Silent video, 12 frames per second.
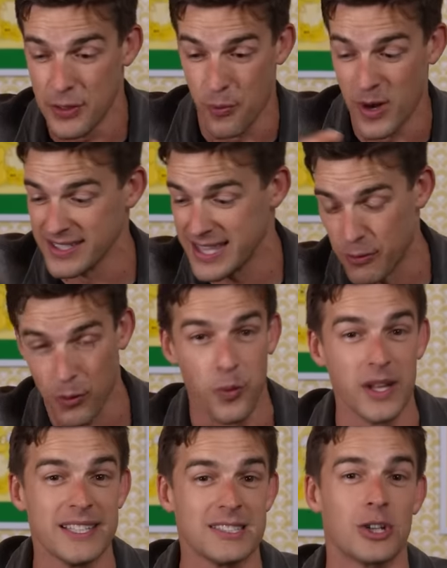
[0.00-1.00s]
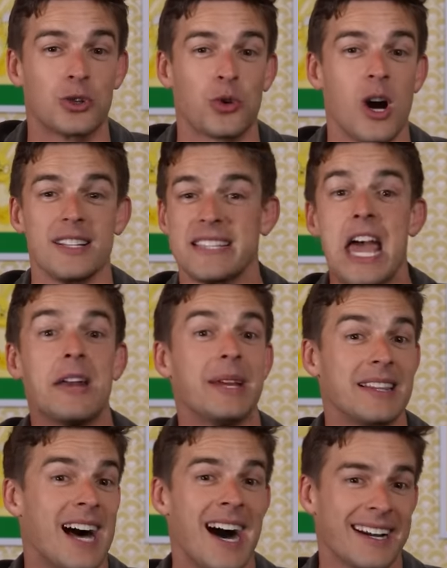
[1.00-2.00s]
the ones that were willing to cross
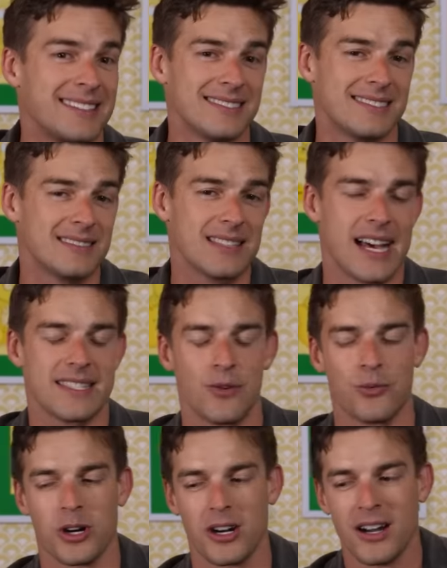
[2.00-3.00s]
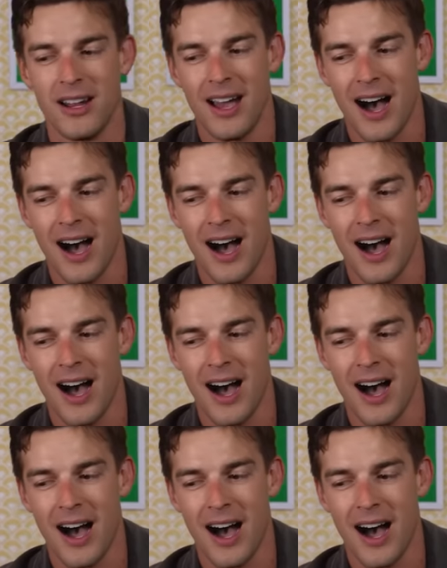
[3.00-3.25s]
enemy lines, as it were.